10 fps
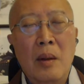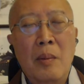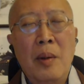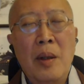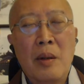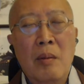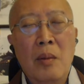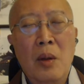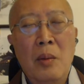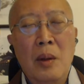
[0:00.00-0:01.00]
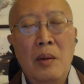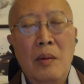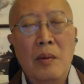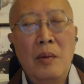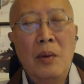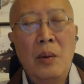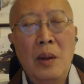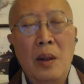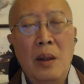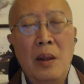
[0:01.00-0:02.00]
the present moment for
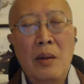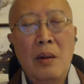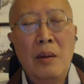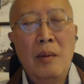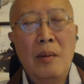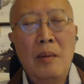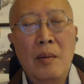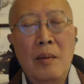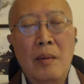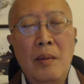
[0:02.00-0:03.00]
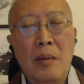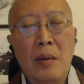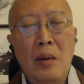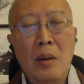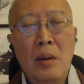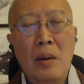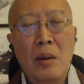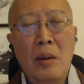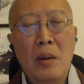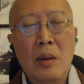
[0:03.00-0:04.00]
what it is. Your
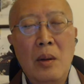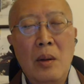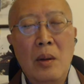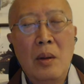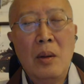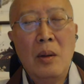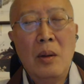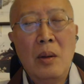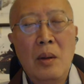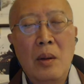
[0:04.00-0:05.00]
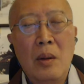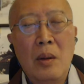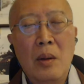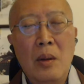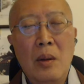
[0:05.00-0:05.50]
breath,